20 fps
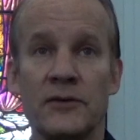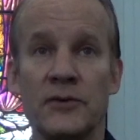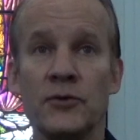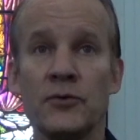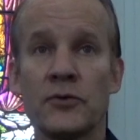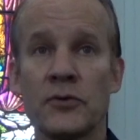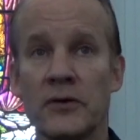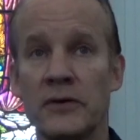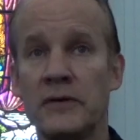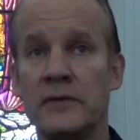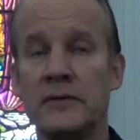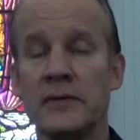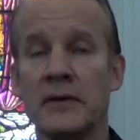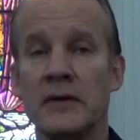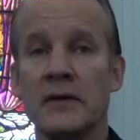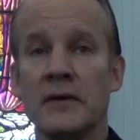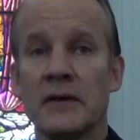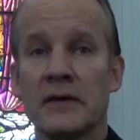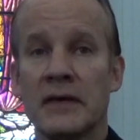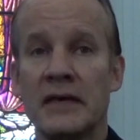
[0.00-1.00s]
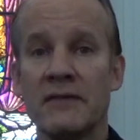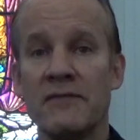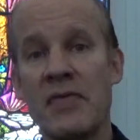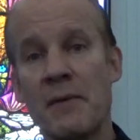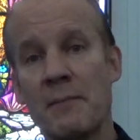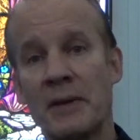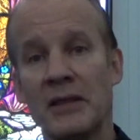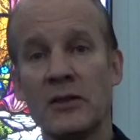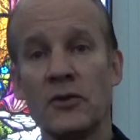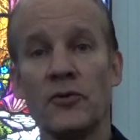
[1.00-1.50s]
you could give
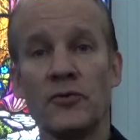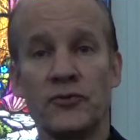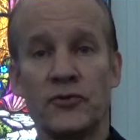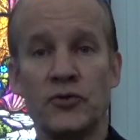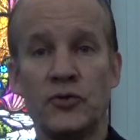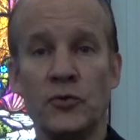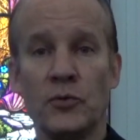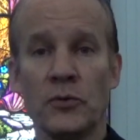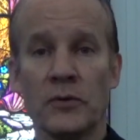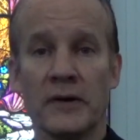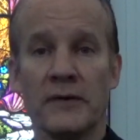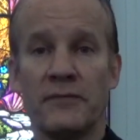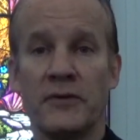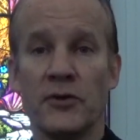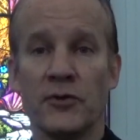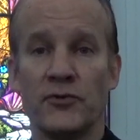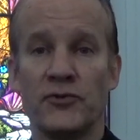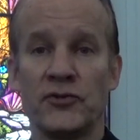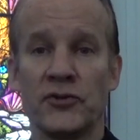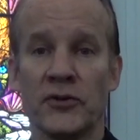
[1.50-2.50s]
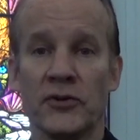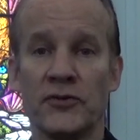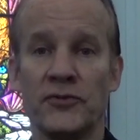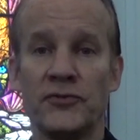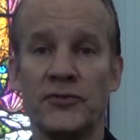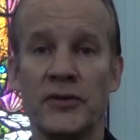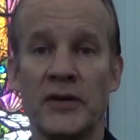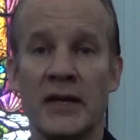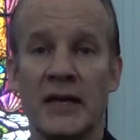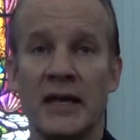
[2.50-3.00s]
them a little tour of your
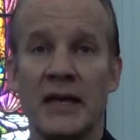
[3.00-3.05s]
church.